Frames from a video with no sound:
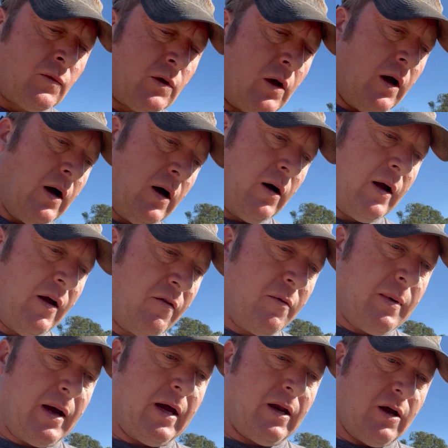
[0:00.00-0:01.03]

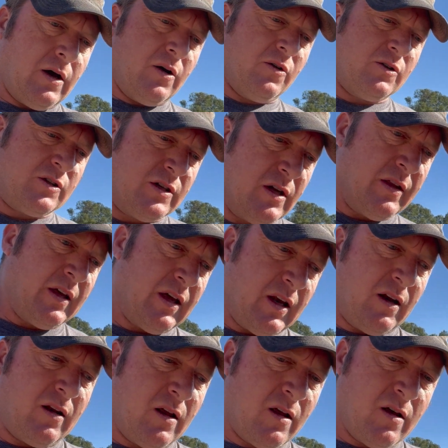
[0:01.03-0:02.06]
everybody knows that
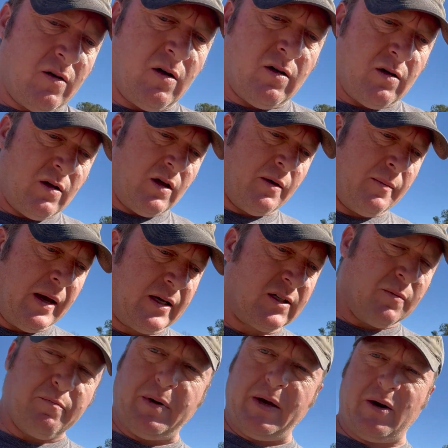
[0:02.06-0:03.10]
it makes
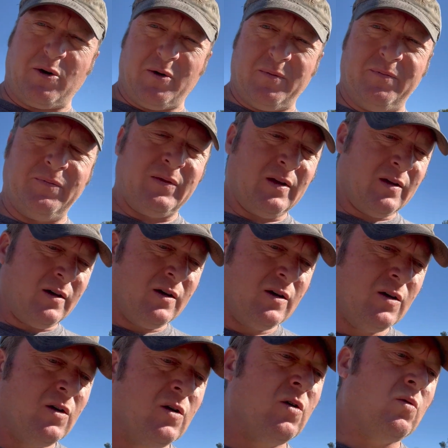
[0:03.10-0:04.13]
them bitter.
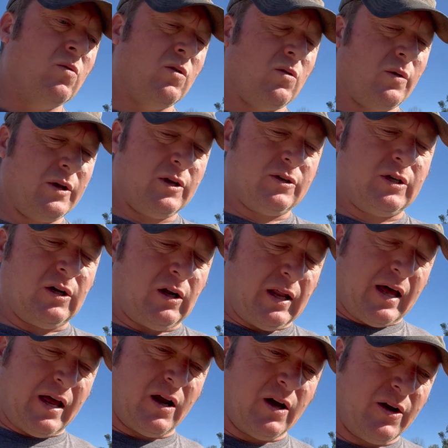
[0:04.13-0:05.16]
Well, when you till
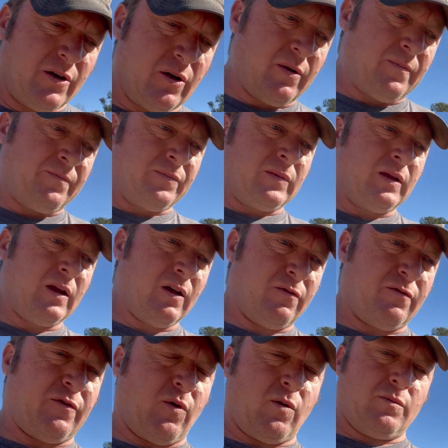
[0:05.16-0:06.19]
that under, it
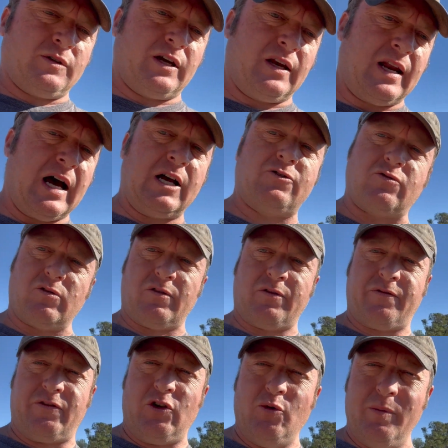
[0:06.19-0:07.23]
forms a natural
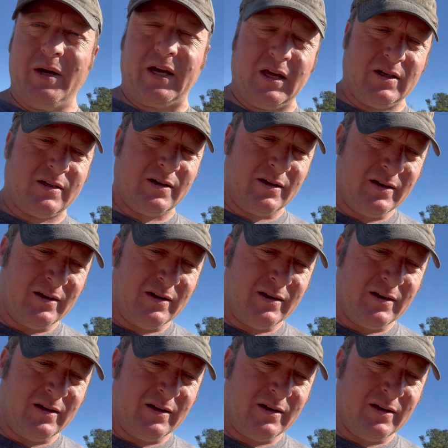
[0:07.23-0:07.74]
fumigant,